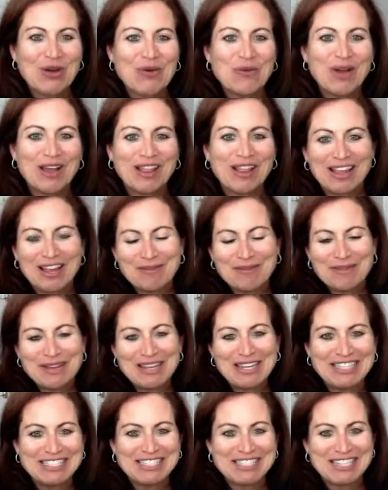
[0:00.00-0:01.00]
While I'm
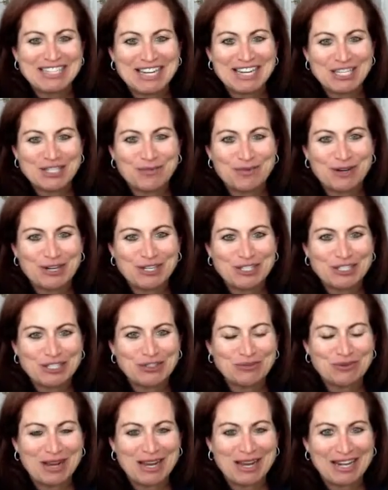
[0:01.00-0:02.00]
getting today's
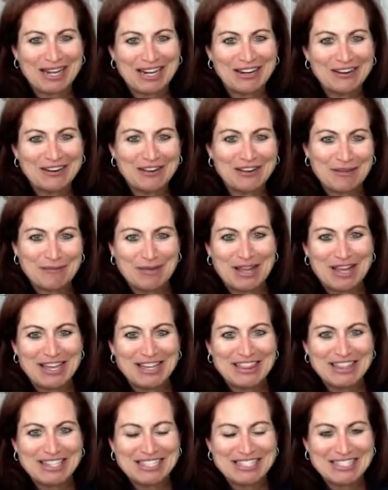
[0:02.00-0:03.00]
project ready uh,
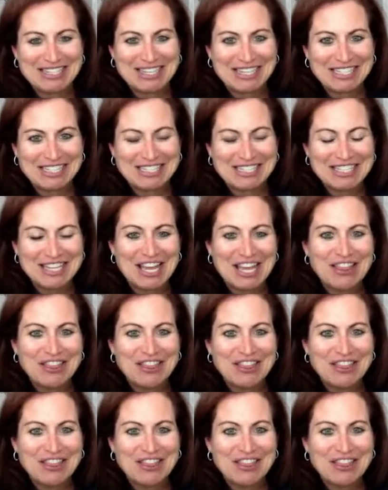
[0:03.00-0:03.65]
behind the scenes,